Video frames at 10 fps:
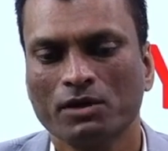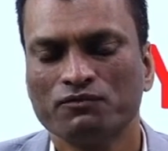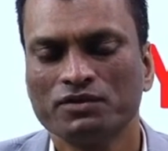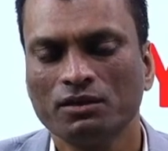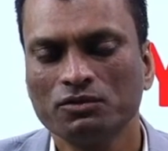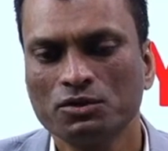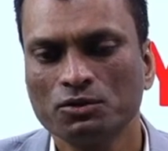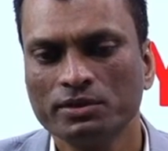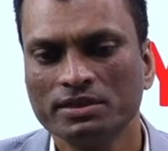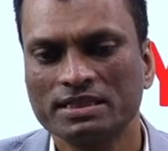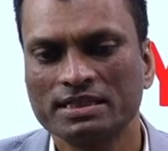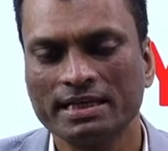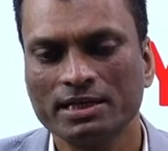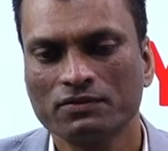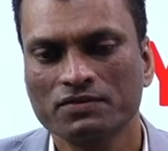Without knowing the
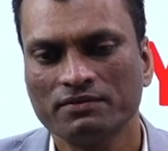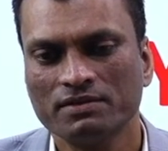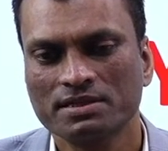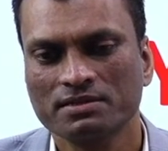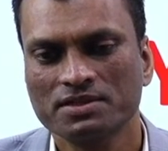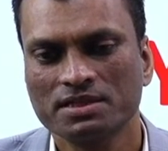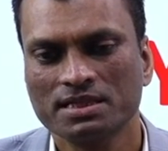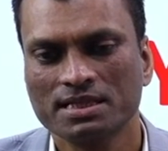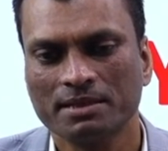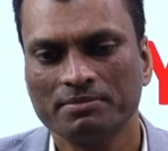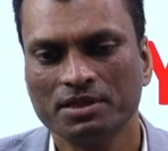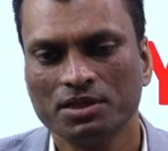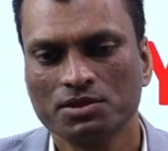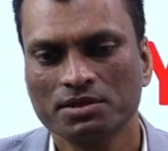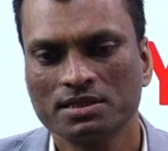trend of civil services
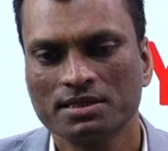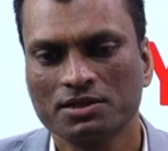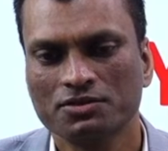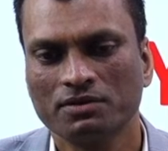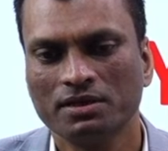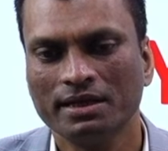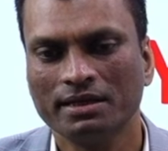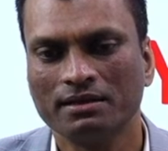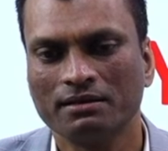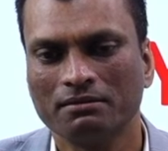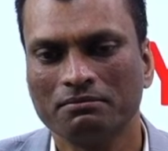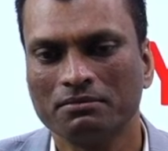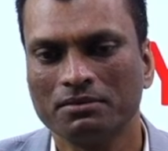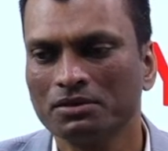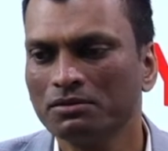examination is actually
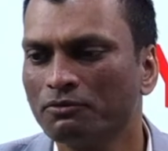you know,